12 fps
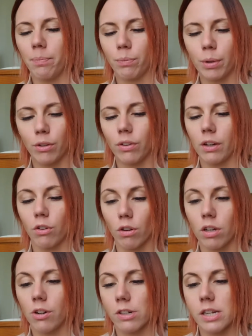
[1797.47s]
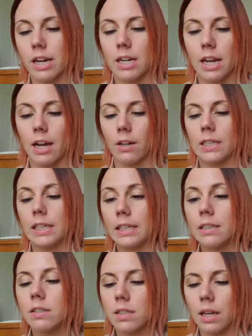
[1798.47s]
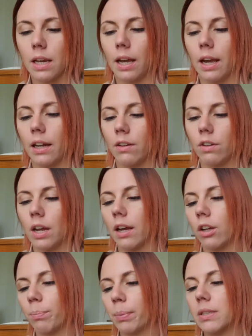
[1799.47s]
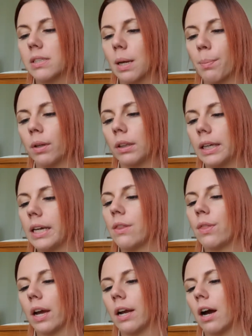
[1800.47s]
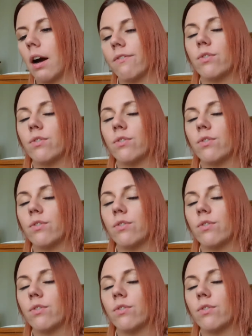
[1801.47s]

because they don't irritate our ears, and yeah, but separately they are